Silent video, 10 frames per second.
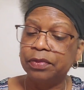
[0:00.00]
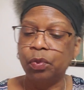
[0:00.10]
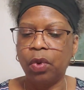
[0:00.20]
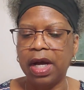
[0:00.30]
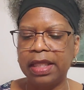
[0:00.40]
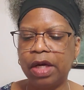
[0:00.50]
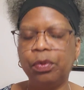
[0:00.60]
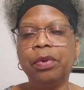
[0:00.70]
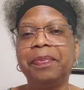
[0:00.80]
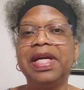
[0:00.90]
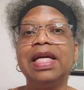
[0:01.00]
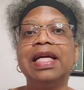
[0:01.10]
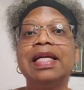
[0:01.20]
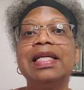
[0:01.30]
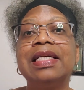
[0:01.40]
wine that we'll
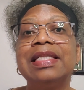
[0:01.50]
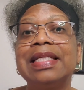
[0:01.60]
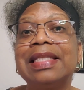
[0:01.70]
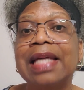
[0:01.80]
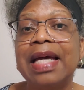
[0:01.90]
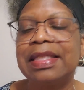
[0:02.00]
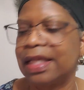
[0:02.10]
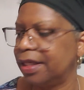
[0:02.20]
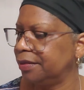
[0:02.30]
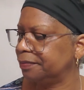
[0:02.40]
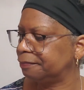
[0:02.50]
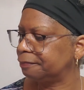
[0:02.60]
be discussing